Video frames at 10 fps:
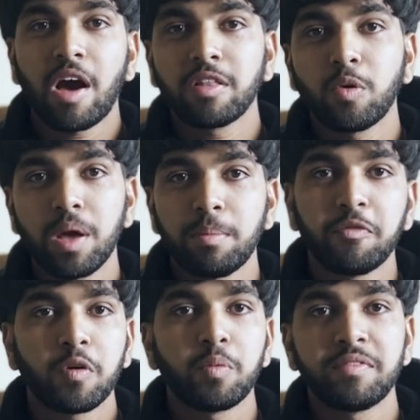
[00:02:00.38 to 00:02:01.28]
out of the way
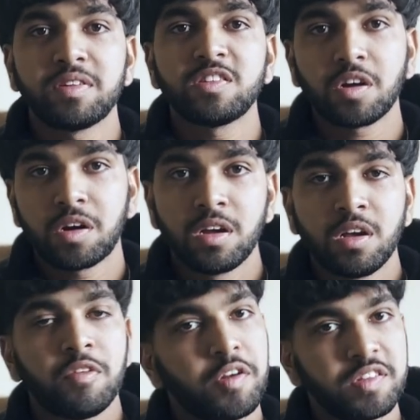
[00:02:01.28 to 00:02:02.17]
before we even start.
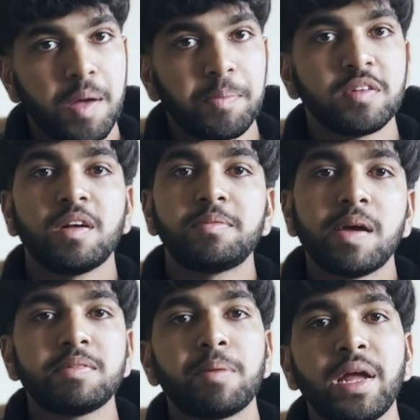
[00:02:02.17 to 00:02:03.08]
For example,
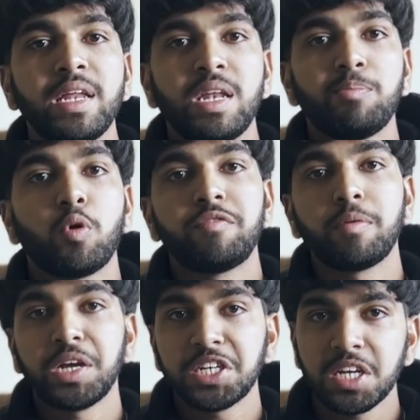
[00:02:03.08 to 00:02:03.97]
sometimes I might need more
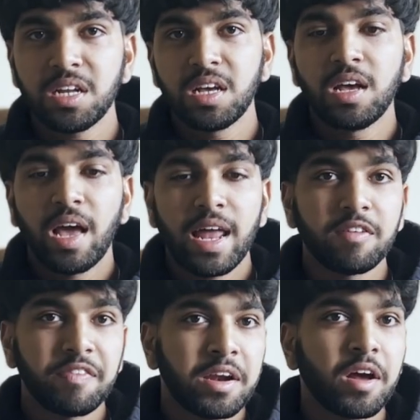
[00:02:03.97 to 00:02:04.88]
information, and I'll
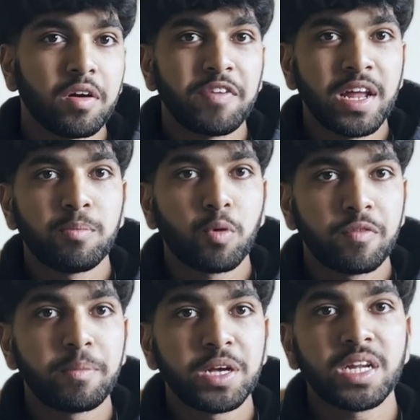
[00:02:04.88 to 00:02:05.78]
find out if I need more
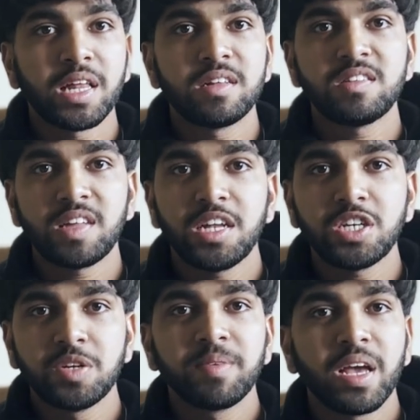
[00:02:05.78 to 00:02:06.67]
information at this
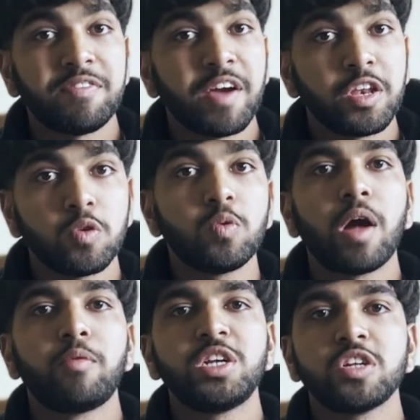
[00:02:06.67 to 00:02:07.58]
stage. And if I do, I
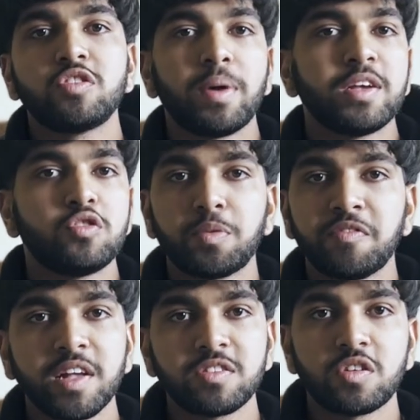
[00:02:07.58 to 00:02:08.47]
reach out to my
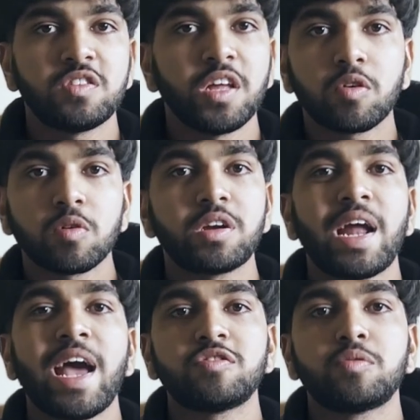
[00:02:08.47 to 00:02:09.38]
supervisor or stakeholder and
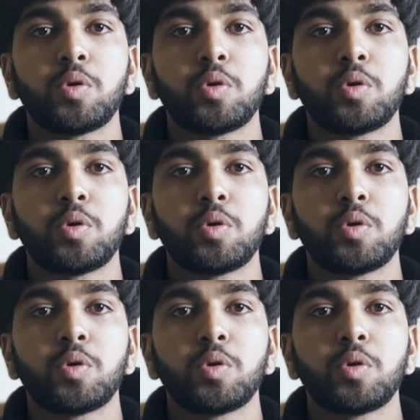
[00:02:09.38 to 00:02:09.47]
ask for more